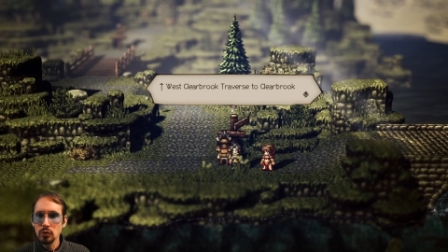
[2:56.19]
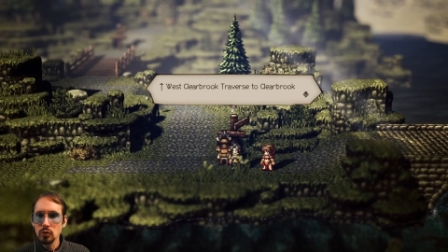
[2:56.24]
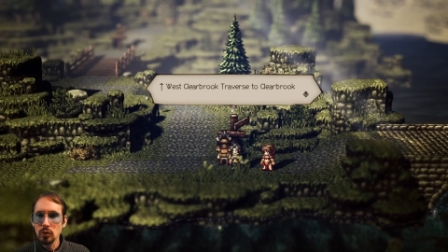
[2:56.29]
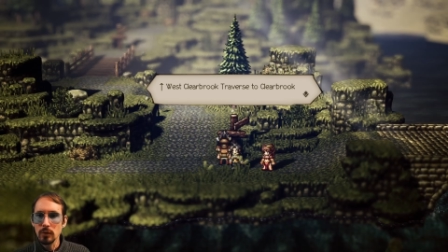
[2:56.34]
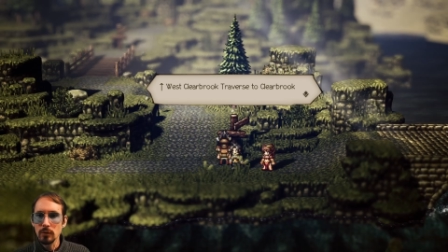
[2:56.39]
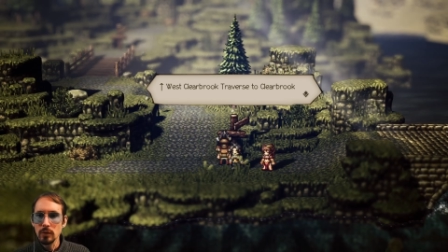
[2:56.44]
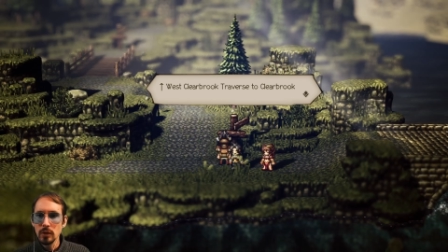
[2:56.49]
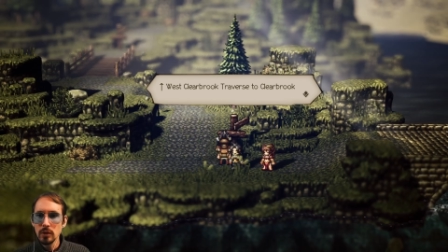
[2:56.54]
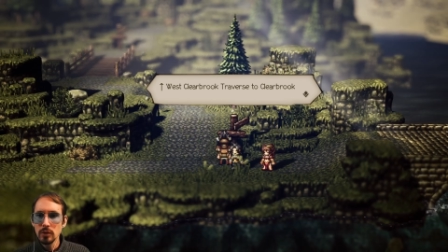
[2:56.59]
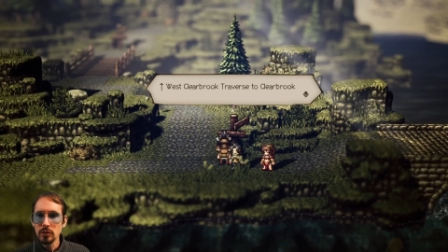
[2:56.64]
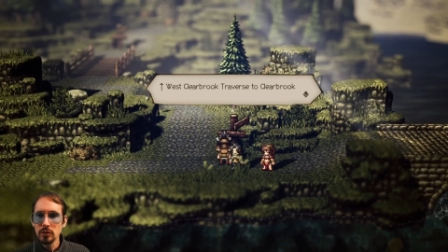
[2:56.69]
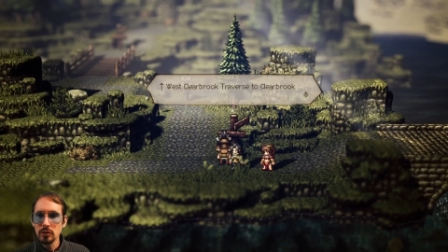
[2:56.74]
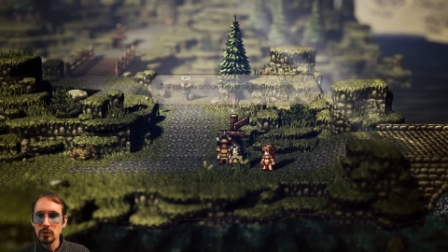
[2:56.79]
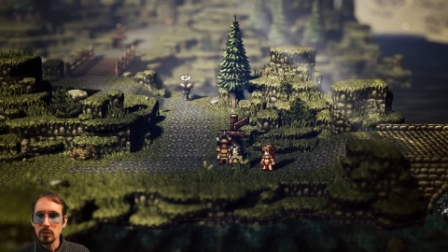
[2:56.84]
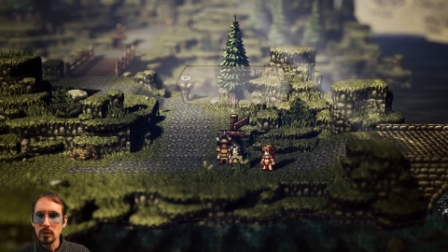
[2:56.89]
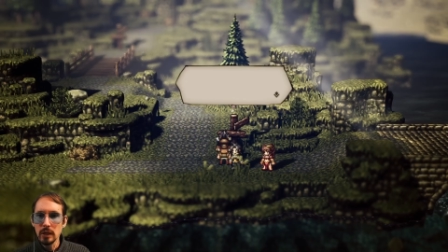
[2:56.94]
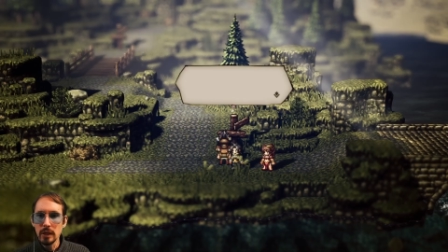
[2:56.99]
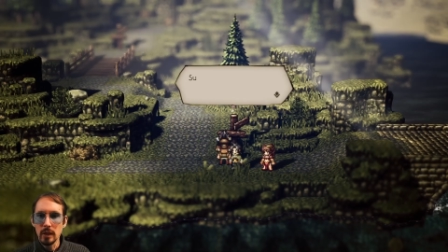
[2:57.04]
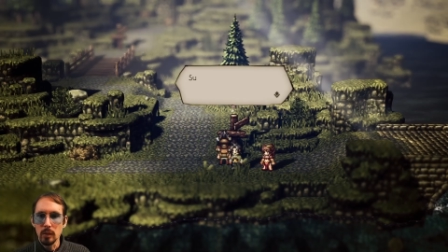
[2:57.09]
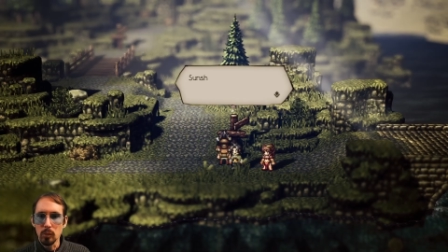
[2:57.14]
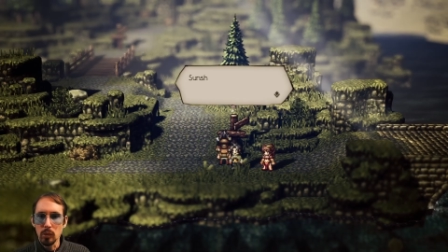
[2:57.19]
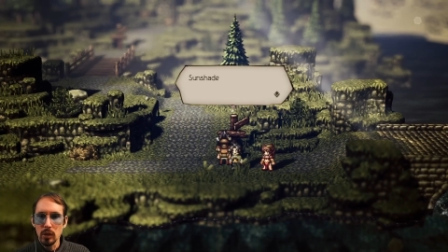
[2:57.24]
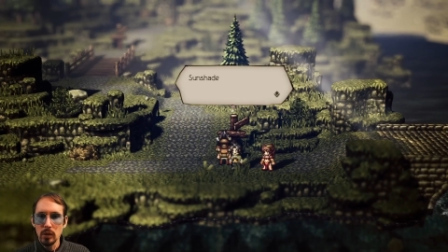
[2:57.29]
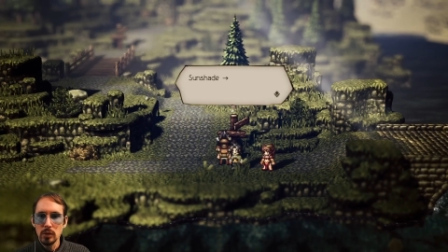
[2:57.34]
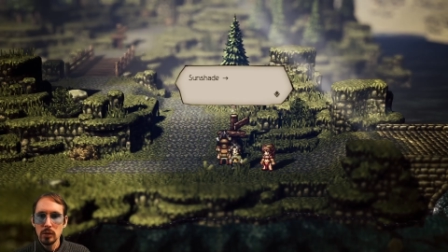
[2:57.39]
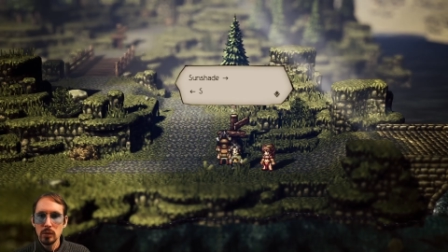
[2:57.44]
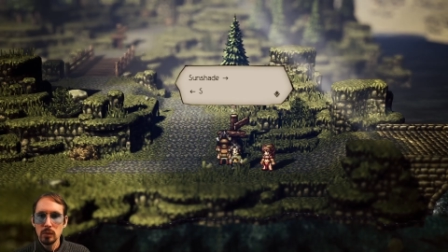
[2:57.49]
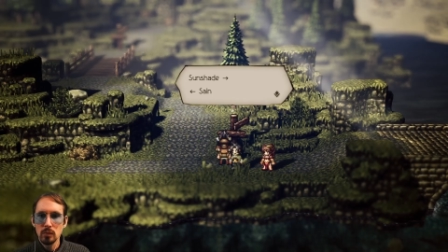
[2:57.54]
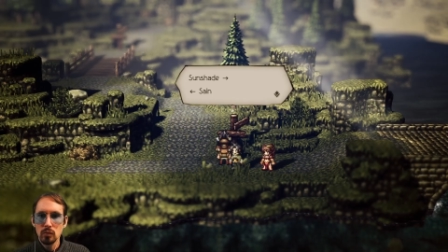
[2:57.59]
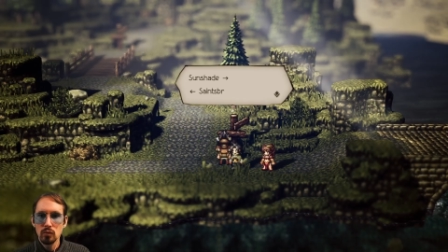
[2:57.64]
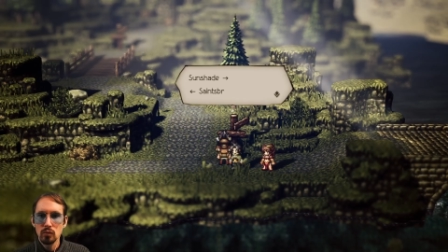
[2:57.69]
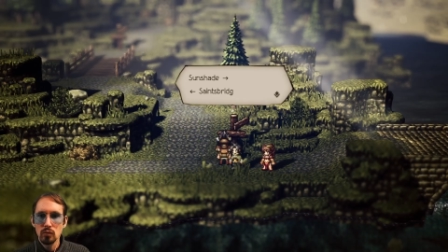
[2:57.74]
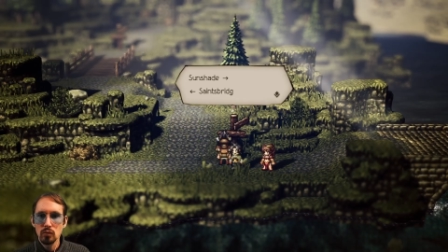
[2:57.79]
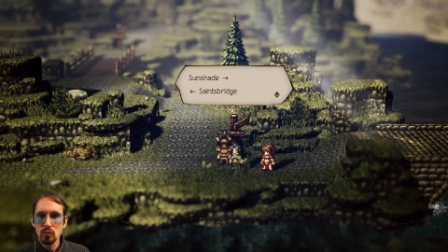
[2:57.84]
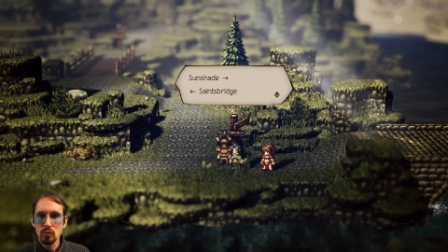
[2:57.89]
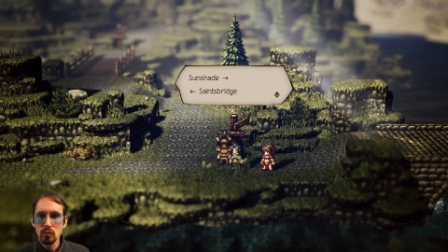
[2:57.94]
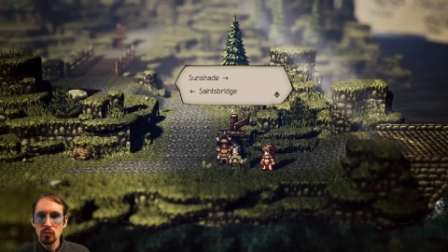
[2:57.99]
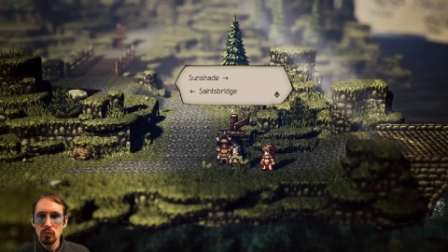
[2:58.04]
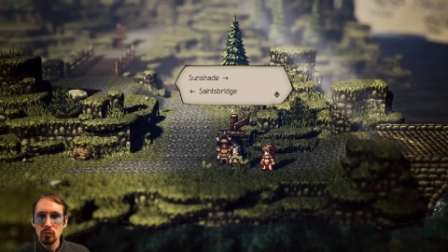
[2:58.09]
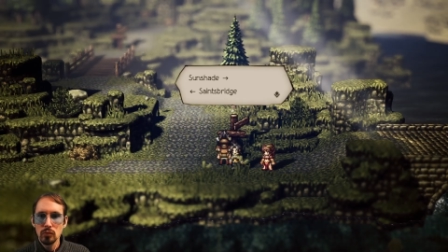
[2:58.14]
Traverse to
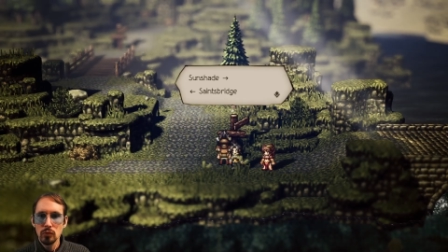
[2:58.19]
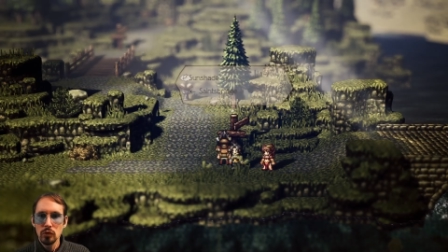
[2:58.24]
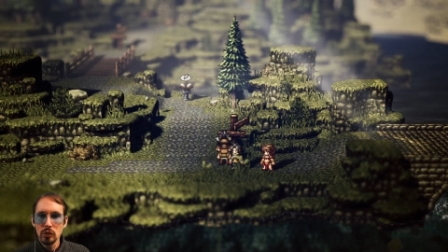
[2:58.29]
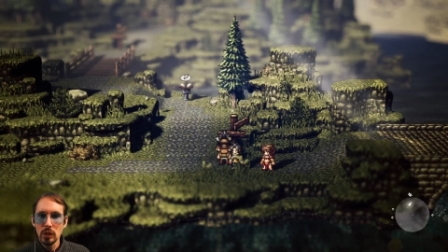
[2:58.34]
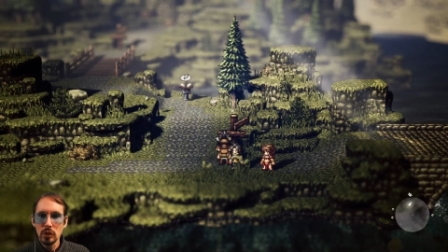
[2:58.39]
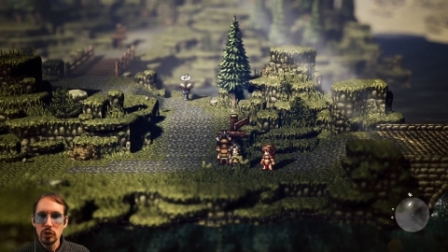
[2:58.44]
Clearbrook.